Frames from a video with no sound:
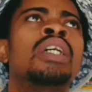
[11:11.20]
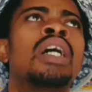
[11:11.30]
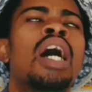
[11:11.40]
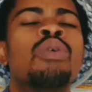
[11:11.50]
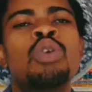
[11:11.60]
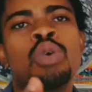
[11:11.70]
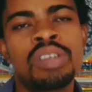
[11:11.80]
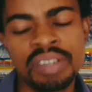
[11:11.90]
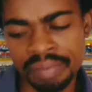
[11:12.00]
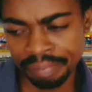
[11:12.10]

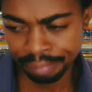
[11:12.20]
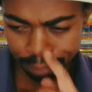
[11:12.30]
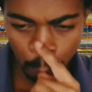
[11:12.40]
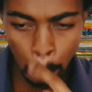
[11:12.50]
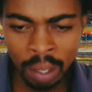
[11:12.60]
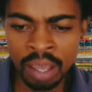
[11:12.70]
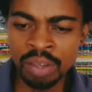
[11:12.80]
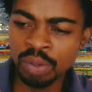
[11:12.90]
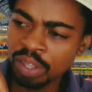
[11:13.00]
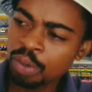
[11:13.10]
outlooks.
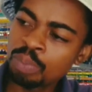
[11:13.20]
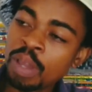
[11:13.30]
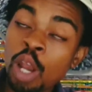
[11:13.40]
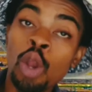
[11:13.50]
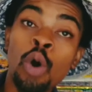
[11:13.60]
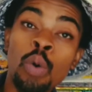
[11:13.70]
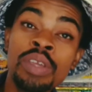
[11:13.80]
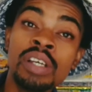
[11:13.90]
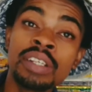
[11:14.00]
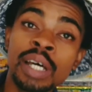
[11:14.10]
So there could be a low
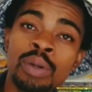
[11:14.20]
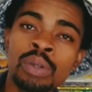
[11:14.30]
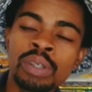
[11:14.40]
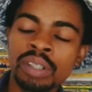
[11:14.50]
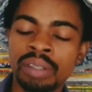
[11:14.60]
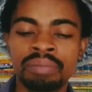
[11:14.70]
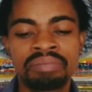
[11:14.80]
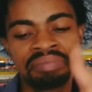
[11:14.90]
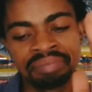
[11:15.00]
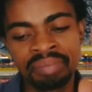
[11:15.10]
yield outlook,
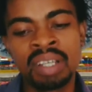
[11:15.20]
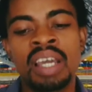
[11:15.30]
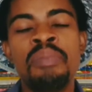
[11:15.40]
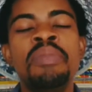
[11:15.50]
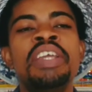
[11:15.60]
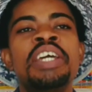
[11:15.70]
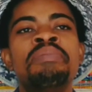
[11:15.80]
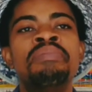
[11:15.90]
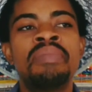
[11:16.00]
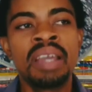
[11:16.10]
a
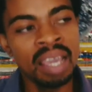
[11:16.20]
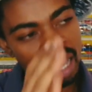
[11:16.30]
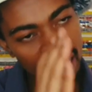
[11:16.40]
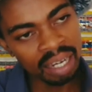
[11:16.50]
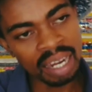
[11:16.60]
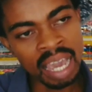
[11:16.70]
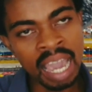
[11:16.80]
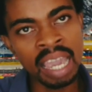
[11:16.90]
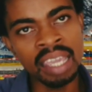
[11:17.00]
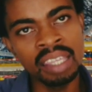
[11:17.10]
medium, and a
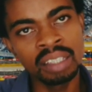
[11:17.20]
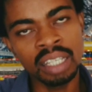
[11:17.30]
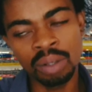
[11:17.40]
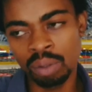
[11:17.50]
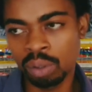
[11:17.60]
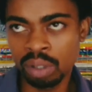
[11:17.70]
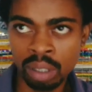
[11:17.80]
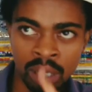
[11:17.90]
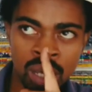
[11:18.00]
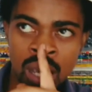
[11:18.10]
high yield outlook.
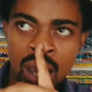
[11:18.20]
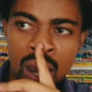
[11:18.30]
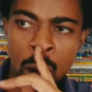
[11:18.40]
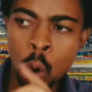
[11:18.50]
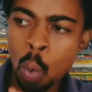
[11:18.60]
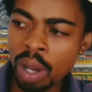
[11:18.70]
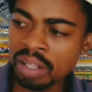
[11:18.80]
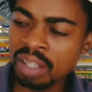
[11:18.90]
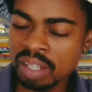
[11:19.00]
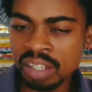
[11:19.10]

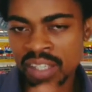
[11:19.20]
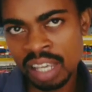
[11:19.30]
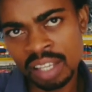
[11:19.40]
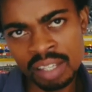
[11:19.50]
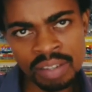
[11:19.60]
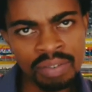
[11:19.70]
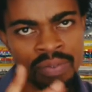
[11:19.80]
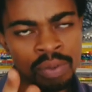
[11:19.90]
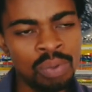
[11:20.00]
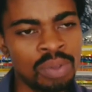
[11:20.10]
What this does
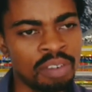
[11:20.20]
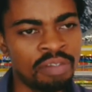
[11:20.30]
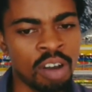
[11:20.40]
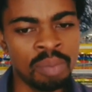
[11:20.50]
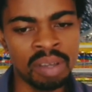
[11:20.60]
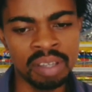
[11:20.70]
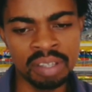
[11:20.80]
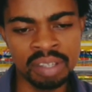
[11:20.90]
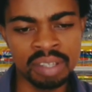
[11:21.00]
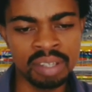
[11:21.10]
for you, the farmer,
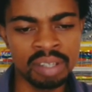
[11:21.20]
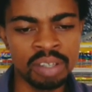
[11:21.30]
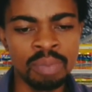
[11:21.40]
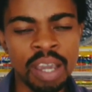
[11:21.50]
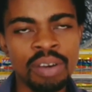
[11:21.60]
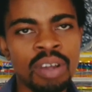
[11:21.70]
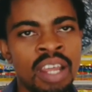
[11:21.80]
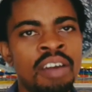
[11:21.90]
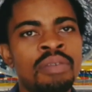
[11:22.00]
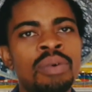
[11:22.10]
is you might not
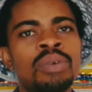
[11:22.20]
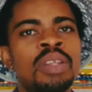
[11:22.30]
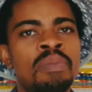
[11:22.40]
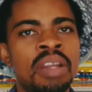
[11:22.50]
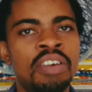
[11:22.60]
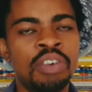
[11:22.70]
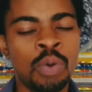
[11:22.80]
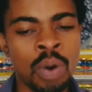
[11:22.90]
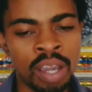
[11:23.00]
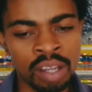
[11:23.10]
have all the money
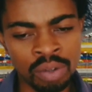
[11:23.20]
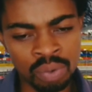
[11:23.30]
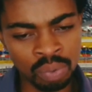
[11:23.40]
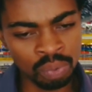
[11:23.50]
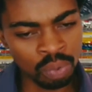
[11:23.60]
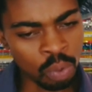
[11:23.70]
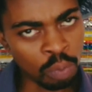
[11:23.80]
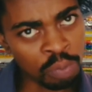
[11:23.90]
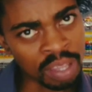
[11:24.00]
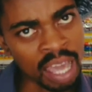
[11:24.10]
required to go
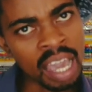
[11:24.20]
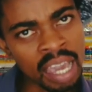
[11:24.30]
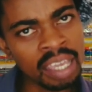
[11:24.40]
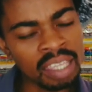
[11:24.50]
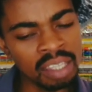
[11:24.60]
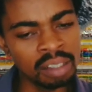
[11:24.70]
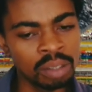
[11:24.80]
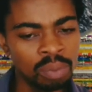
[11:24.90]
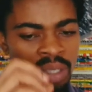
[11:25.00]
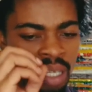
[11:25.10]
for the high yield
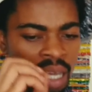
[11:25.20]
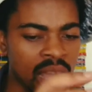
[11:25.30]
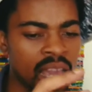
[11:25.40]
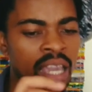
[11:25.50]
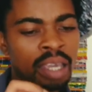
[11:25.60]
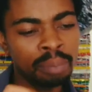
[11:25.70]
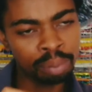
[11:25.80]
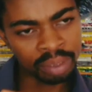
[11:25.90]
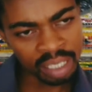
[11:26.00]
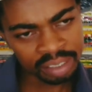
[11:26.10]
with the high
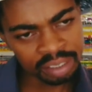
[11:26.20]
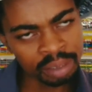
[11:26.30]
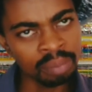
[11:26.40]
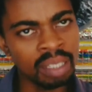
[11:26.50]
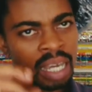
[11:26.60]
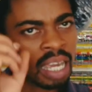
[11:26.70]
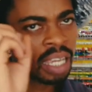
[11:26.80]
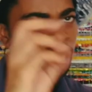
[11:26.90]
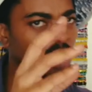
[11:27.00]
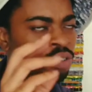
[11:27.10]
potassium and the high
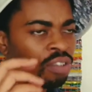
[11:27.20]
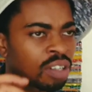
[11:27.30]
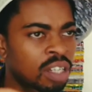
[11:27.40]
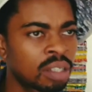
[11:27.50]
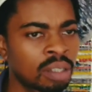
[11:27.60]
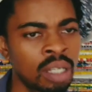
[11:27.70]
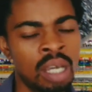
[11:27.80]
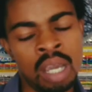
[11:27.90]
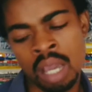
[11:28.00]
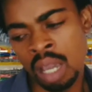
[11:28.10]
nitrogen,
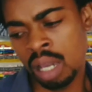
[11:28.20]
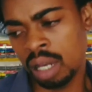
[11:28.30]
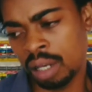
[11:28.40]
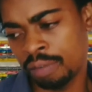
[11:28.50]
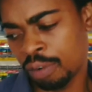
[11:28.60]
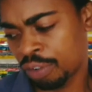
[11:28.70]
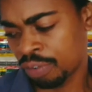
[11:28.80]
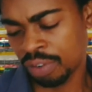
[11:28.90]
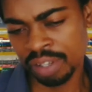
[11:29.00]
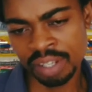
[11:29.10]

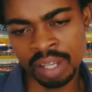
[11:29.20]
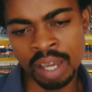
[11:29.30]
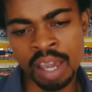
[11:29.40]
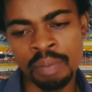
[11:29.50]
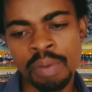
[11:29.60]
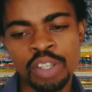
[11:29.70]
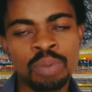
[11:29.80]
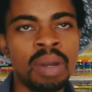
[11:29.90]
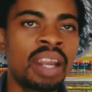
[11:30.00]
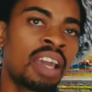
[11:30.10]
phosphorus, but you
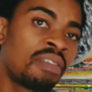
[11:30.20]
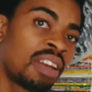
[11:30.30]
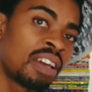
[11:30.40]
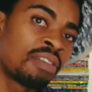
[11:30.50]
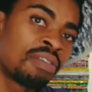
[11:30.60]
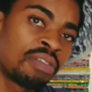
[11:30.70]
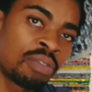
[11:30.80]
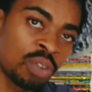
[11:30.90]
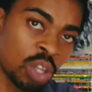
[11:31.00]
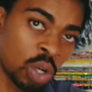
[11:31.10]
might have enough
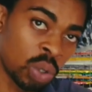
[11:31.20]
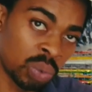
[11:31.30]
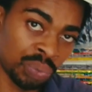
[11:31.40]
for the low.